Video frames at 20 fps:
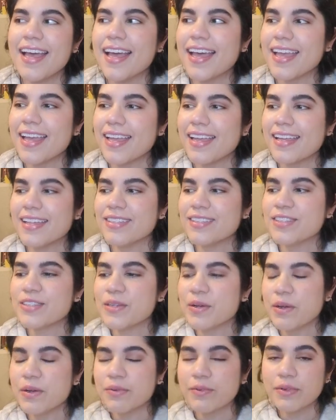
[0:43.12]
And so
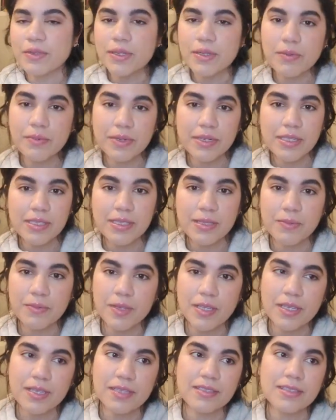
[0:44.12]
I really wanted
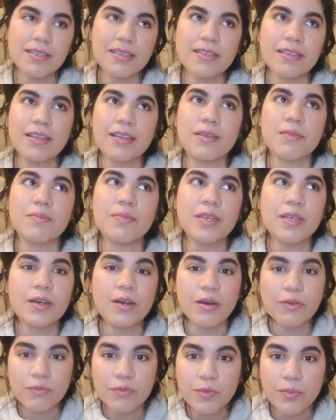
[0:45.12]
something to like be
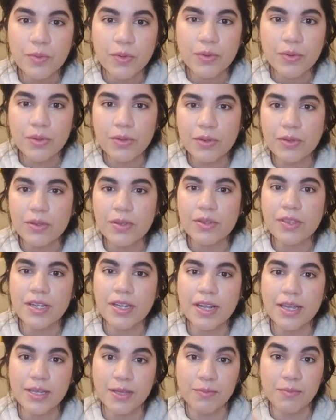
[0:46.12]
comfortable that
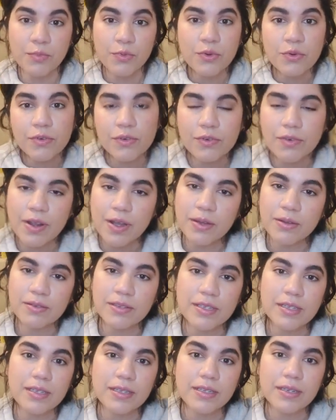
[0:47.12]
I can move around
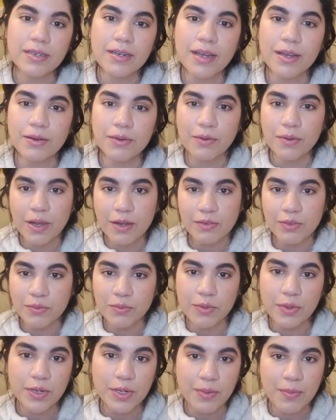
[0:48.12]
in. I don't have to
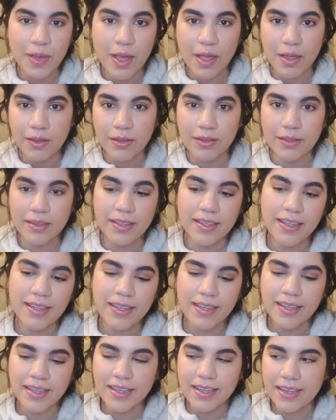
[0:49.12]
worry about
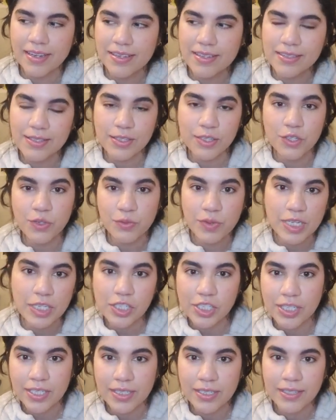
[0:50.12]
any
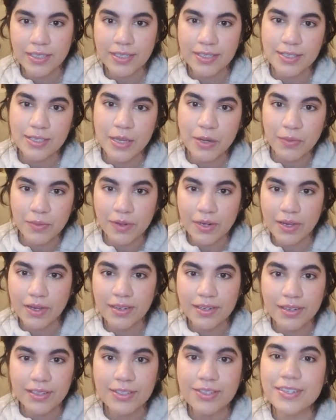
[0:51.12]
situation that's going
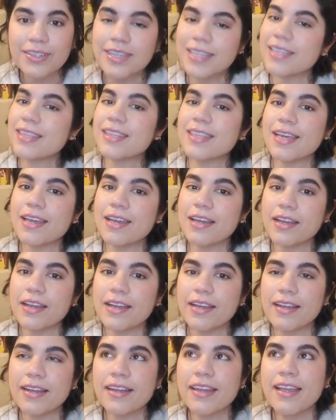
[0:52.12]
on underneath
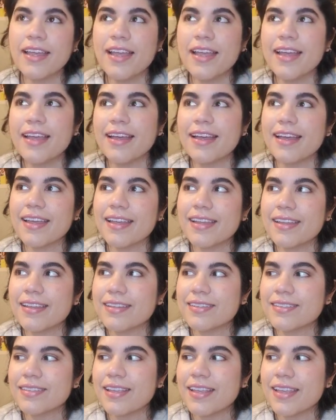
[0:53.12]
there.
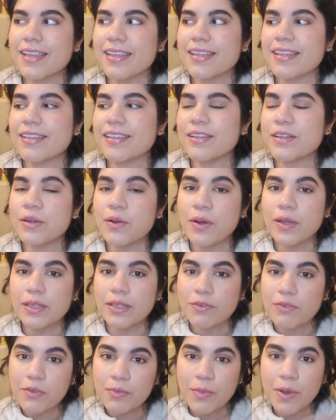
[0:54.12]
And like, you know, I
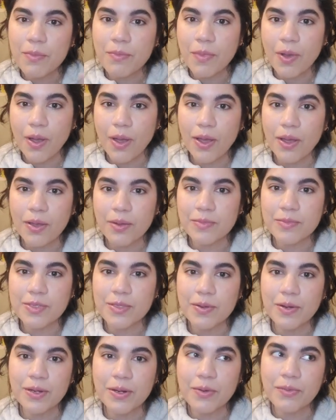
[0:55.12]
live with my mom,
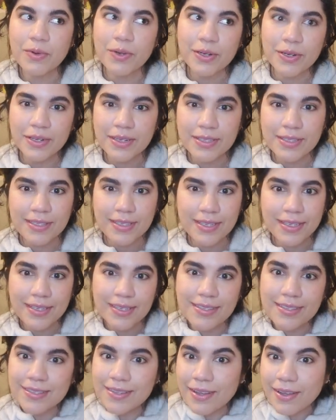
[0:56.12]
so I don't want her to see
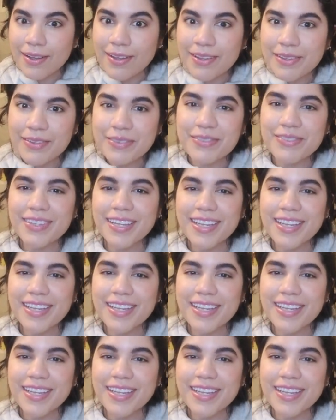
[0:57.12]
stuff.